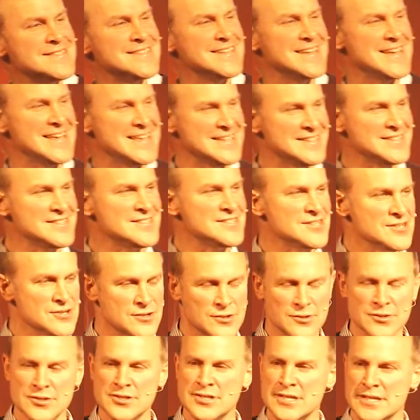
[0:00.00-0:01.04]

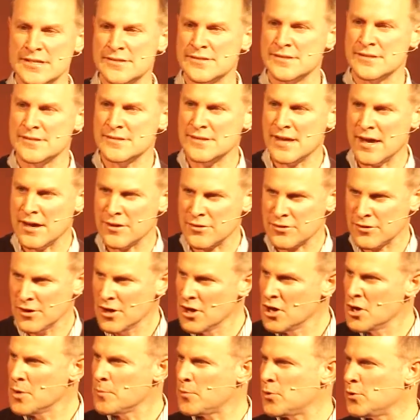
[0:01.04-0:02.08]
into Jesus'
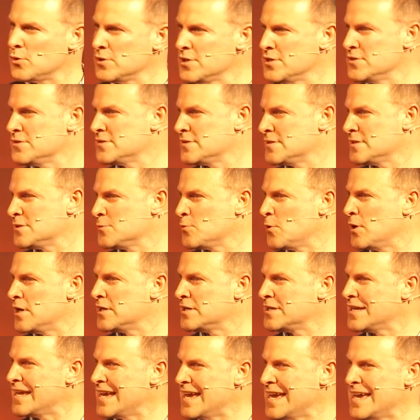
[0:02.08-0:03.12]
death. Paul uses this
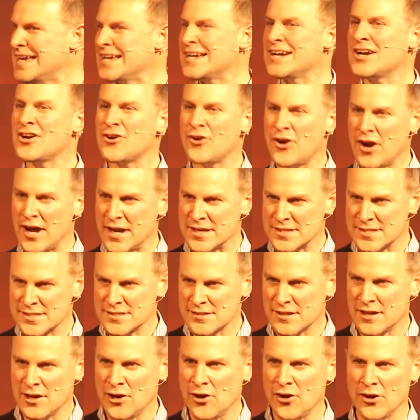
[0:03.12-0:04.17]
word in
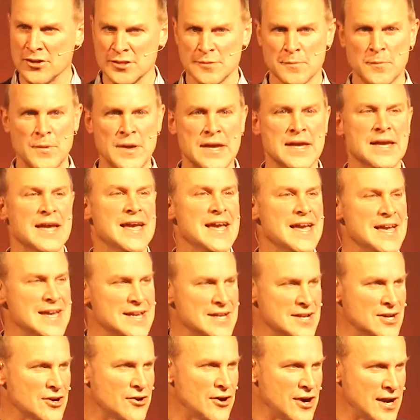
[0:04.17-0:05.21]
Christ a lot, being
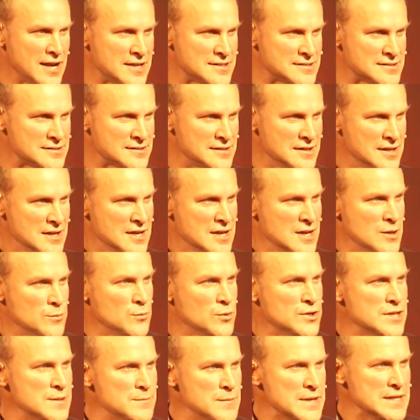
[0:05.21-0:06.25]
in Christ.
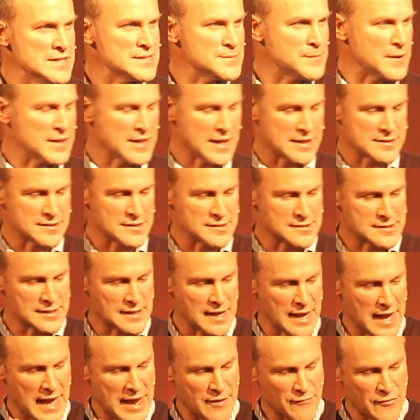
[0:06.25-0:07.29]
What he means by that is
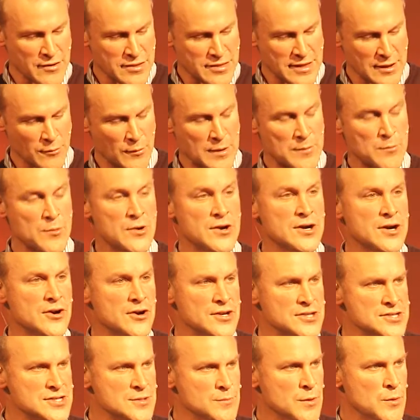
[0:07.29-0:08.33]
that everything, when we're a
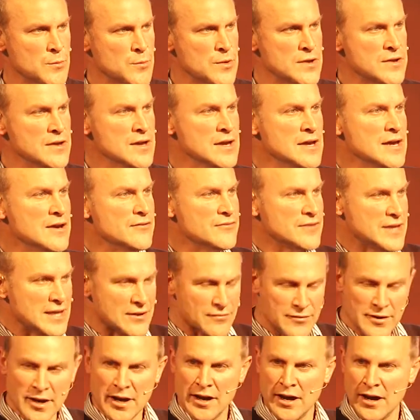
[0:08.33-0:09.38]
Christian, when we have
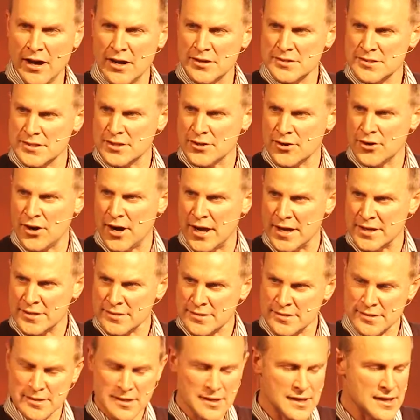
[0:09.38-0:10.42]
given our hearts to
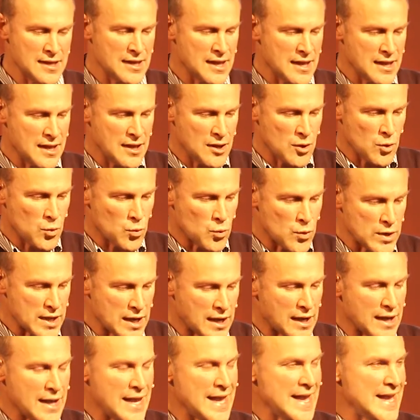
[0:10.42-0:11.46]
Christ, we
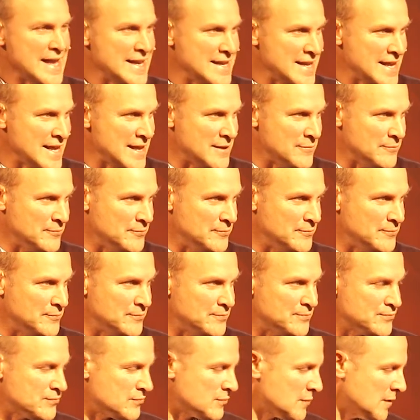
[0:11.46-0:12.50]
are in him.
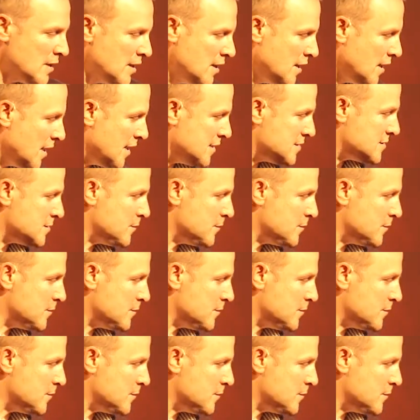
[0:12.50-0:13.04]
It's